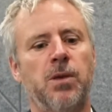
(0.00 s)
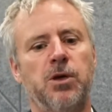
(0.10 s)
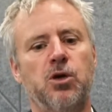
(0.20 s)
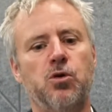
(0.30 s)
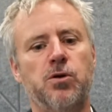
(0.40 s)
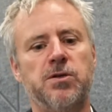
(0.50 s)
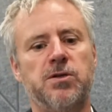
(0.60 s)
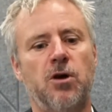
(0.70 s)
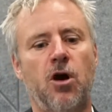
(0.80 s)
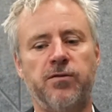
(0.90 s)

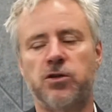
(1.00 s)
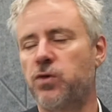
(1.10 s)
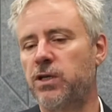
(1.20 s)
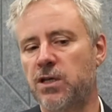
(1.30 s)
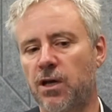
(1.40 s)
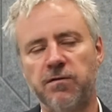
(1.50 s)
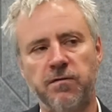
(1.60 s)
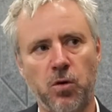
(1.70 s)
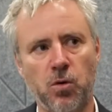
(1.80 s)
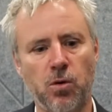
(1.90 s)
Because office rents are going to
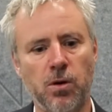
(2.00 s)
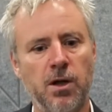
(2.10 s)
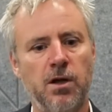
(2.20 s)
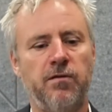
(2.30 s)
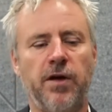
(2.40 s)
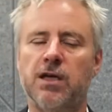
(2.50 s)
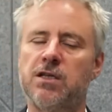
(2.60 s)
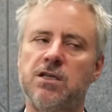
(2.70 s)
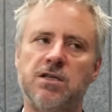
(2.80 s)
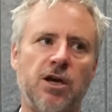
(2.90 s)
fall,
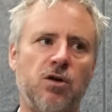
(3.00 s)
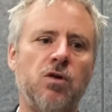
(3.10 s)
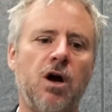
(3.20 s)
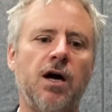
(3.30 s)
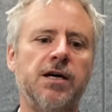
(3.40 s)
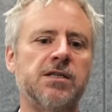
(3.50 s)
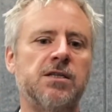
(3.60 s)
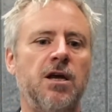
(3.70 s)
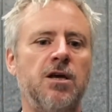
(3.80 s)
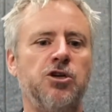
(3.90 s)
vacancies are going to
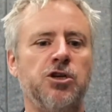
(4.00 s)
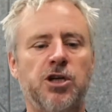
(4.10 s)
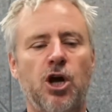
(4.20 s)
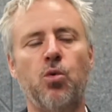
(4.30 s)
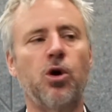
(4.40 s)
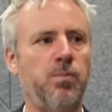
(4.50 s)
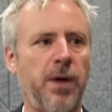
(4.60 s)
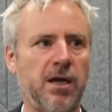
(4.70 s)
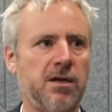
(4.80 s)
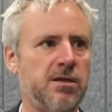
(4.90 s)
rise. You don't want
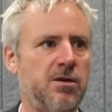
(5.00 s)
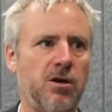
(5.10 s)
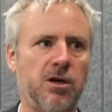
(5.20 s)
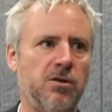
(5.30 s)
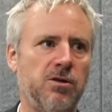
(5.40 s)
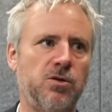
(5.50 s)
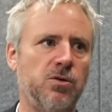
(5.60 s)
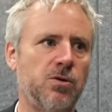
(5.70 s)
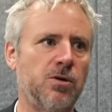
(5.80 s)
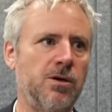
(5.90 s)
bankers knocking on the
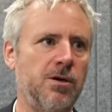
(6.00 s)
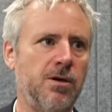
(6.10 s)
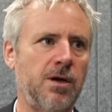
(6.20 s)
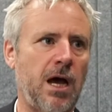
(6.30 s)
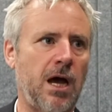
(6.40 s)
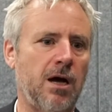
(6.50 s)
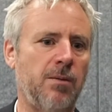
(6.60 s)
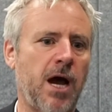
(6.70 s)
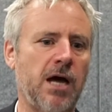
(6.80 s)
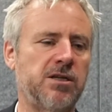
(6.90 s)
door
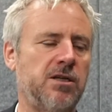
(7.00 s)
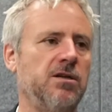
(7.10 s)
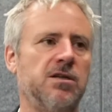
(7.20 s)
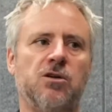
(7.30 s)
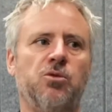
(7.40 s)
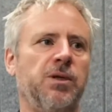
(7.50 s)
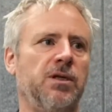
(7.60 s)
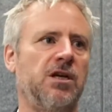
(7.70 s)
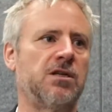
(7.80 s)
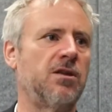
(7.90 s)
asking you to sell
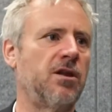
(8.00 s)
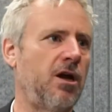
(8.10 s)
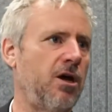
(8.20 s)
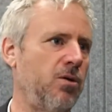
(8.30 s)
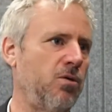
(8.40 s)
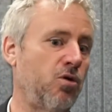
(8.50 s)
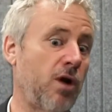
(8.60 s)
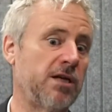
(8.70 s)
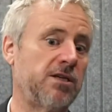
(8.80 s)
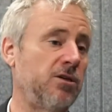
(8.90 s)
buildings at the low or
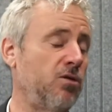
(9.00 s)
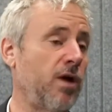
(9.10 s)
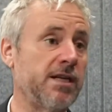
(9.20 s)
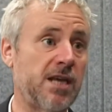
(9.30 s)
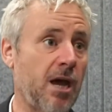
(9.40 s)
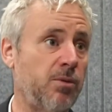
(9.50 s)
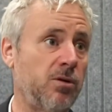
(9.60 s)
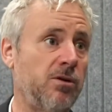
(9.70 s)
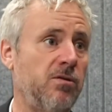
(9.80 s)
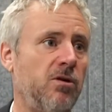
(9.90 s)
asking you to raise
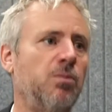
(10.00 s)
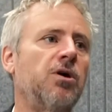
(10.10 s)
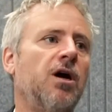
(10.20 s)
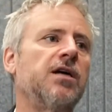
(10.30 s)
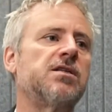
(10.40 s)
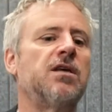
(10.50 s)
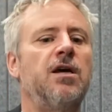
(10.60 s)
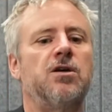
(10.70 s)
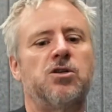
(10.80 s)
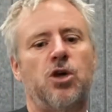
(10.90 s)
capital at the wrong price.
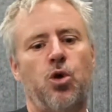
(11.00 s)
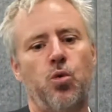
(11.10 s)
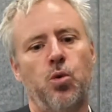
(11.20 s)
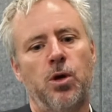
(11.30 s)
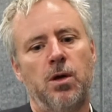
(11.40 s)
So